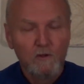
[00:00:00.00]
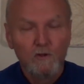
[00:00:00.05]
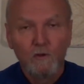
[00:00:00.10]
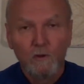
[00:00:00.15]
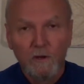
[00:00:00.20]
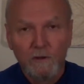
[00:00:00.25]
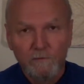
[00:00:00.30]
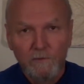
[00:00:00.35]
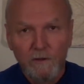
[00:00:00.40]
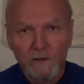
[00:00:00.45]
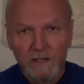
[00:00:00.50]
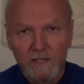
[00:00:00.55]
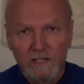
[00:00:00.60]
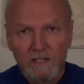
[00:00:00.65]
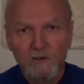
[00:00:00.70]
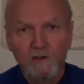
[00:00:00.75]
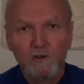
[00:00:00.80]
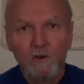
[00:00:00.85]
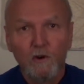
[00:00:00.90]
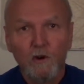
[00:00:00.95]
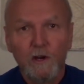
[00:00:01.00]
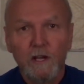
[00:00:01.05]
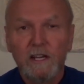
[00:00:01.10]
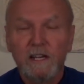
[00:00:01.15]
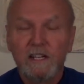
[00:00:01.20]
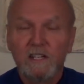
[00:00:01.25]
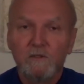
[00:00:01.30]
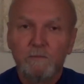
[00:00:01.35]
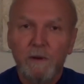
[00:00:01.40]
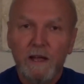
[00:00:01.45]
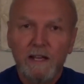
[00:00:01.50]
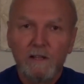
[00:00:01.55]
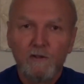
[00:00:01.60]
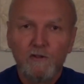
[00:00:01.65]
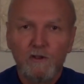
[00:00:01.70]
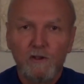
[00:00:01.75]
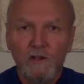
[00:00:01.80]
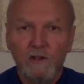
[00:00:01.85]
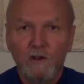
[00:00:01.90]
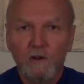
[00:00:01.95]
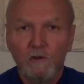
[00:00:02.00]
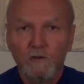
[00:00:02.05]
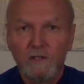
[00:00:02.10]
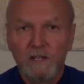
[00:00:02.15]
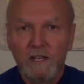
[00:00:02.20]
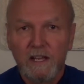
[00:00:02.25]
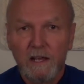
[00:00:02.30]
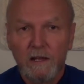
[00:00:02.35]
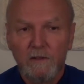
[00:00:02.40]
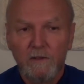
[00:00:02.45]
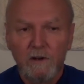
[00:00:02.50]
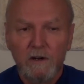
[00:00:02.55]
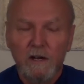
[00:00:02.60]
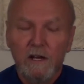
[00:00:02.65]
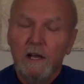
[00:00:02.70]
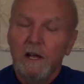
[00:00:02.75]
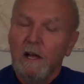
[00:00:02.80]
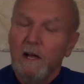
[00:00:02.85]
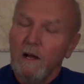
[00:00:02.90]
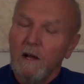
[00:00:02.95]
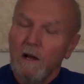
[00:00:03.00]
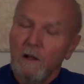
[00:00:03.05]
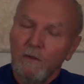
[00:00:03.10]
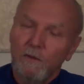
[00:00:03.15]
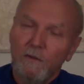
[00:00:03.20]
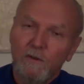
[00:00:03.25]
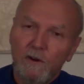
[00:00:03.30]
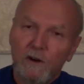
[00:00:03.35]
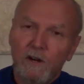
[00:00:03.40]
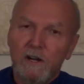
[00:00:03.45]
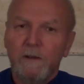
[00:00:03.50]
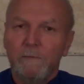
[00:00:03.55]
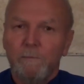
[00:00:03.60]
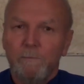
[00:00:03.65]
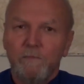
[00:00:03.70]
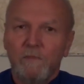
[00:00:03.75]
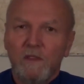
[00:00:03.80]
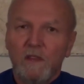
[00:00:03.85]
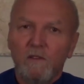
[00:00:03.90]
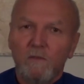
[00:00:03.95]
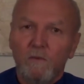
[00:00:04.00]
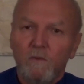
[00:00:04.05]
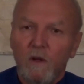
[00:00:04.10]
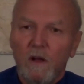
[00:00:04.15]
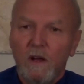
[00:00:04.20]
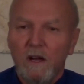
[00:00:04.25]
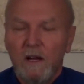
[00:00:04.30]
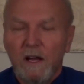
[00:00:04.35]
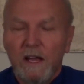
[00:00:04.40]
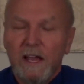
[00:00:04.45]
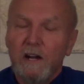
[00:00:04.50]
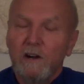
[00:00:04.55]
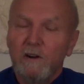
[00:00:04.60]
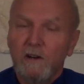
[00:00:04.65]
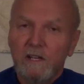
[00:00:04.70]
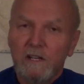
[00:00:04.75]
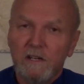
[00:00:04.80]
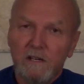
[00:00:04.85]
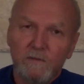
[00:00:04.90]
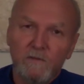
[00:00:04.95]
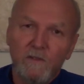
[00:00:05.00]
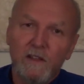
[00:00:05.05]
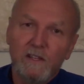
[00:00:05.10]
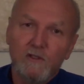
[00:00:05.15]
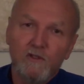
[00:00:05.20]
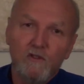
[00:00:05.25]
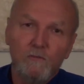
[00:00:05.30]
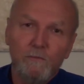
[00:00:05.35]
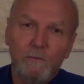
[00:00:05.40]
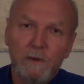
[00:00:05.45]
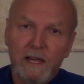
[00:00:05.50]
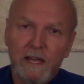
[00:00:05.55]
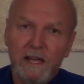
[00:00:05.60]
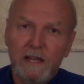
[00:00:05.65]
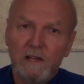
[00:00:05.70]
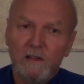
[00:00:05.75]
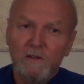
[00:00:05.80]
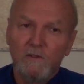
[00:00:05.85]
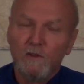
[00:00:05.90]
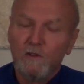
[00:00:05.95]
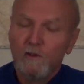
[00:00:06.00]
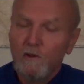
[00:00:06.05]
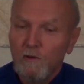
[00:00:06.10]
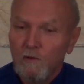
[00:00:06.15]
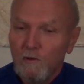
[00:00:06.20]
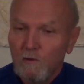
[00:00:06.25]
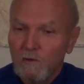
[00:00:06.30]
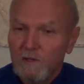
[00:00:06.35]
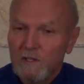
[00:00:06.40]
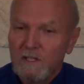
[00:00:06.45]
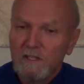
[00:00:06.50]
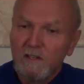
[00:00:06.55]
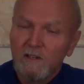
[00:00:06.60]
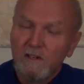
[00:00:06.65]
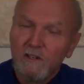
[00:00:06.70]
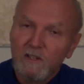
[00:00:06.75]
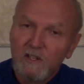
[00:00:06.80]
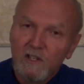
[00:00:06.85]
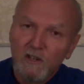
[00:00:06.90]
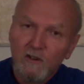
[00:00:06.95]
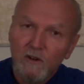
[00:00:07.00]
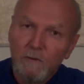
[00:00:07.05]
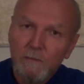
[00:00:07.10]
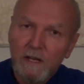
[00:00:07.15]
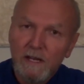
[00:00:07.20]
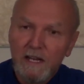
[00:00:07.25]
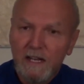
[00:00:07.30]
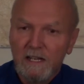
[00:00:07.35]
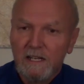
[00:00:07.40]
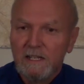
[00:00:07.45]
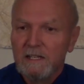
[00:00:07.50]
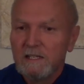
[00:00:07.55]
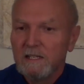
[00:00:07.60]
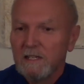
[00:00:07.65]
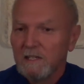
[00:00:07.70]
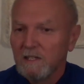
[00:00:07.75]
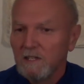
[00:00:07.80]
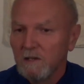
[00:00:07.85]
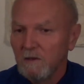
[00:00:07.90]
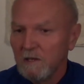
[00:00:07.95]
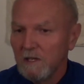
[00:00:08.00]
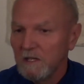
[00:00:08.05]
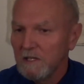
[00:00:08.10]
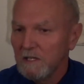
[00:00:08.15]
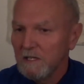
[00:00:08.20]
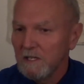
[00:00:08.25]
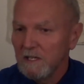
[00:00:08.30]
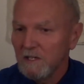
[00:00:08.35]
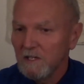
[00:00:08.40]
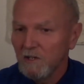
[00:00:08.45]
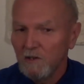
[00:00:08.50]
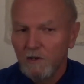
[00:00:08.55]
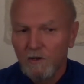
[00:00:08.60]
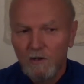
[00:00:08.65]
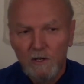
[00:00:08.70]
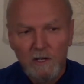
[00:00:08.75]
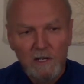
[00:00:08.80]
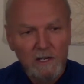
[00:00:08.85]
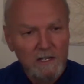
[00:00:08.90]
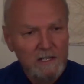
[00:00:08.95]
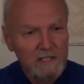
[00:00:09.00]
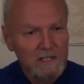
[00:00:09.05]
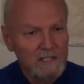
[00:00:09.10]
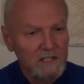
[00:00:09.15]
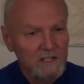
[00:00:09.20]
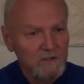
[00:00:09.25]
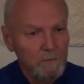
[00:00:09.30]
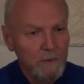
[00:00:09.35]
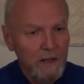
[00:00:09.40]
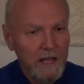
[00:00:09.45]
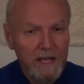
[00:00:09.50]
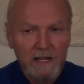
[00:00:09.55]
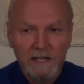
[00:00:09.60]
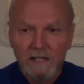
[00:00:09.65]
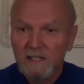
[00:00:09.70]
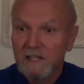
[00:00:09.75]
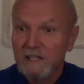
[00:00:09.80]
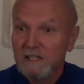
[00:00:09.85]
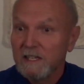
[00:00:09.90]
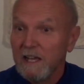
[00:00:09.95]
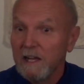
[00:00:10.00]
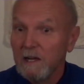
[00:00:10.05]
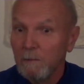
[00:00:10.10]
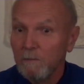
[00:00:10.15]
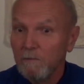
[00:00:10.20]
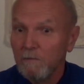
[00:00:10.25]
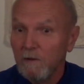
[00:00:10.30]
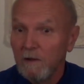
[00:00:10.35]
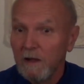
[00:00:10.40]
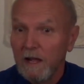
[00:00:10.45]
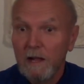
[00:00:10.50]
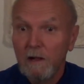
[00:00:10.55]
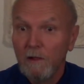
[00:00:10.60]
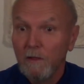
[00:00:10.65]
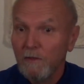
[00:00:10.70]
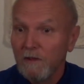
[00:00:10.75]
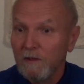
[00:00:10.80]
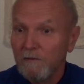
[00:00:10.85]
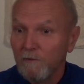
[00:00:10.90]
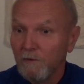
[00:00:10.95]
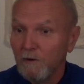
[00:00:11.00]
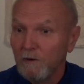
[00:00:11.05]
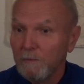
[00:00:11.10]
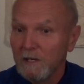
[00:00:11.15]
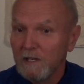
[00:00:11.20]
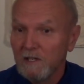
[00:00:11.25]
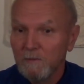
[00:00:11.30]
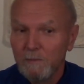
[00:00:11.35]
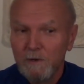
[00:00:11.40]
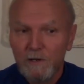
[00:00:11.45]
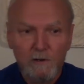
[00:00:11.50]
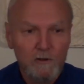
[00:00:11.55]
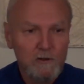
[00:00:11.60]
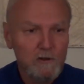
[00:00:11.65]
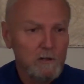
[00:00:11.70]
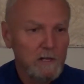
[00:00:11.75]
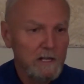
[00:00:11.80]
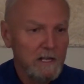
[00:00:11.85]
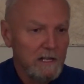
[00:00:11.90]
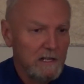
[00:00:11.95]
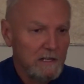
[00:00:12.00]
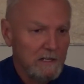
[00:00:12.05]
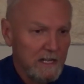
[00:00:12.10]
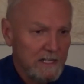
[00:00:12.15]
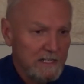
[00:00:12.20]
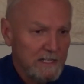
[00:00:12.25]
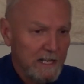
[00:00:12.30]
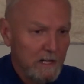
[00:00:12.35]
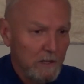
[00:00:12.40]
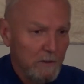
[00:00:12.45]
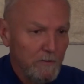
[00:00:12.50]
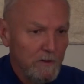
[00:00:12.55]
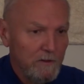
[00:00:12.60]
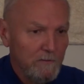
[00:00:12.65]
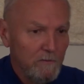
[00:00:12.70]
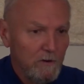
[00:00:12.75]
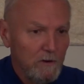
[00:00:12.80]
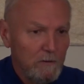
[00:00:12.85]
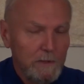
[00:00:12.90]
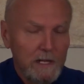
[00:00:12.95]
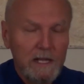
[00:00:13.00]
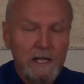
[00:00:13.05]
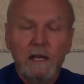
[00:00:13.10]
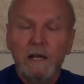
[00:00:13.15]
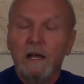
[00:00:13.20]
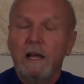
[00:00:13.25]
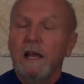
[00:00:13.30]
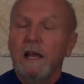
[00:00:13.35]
joyfulness. Joy and expansion go together. A third area that you may use to discriminate, is this good? Is this bad? Is this healthy for me spiritually? Less healthy for me?